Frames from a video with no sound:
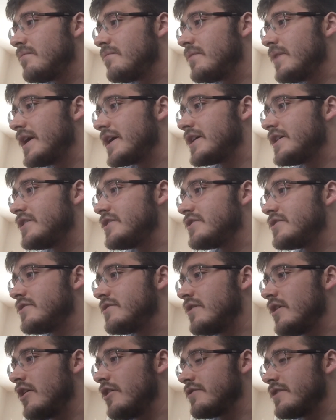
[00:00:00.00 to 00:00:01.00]

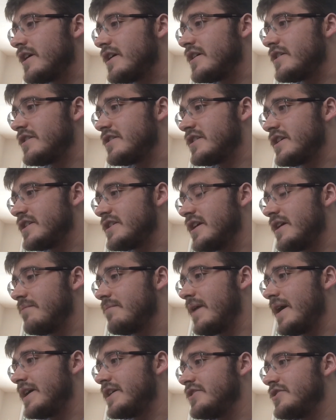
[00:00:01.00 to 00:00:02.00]
It says here,
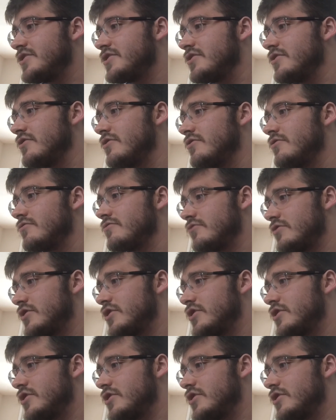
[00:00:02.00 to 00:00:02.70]
making sure